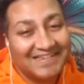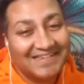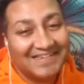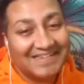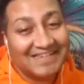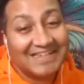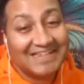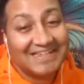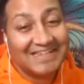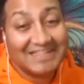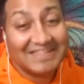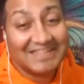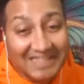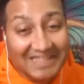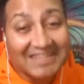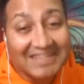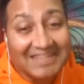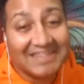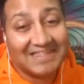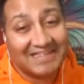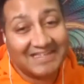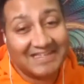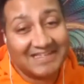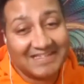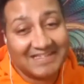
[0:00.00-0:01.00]
She did
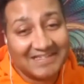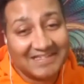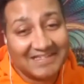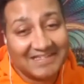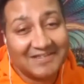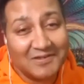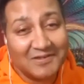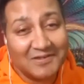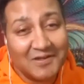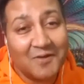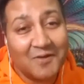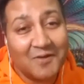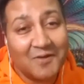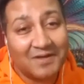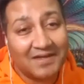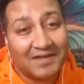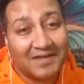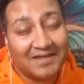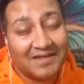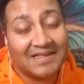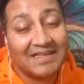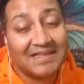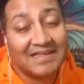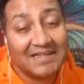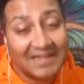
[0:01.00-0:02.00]
this
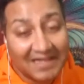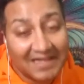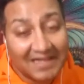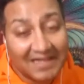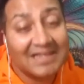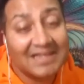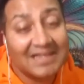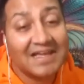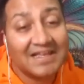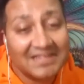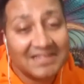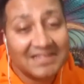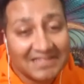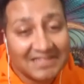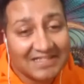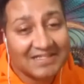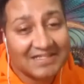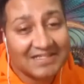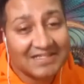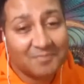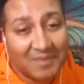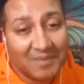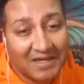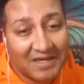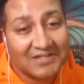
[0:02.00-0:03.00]
knowing in
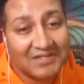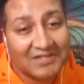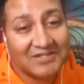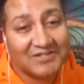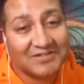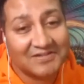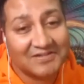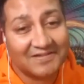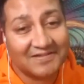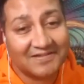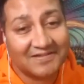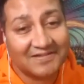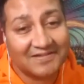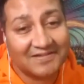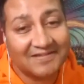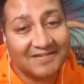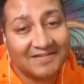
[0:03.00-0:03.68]
anticipation